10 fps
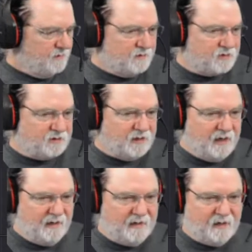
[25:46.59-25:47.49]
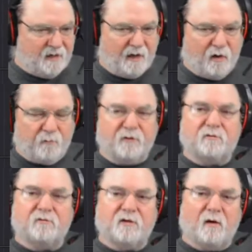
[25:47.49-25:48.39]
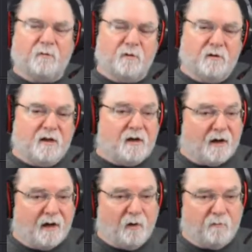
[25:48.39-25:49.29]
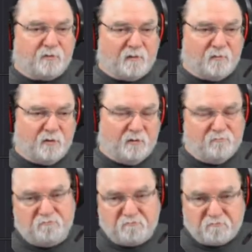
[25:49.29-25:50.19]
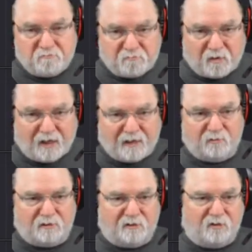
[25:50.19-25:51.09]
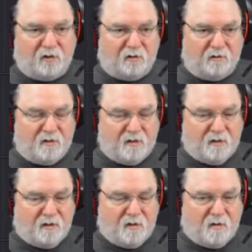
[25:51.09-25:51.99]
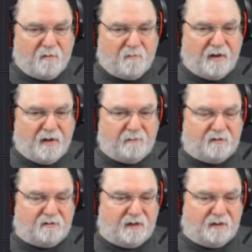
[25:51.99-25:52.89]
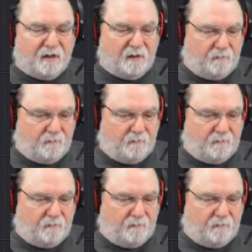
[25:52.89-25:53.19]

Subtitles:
See ya. I hope this was helpful. I hope someone liked what they saw and maybe they,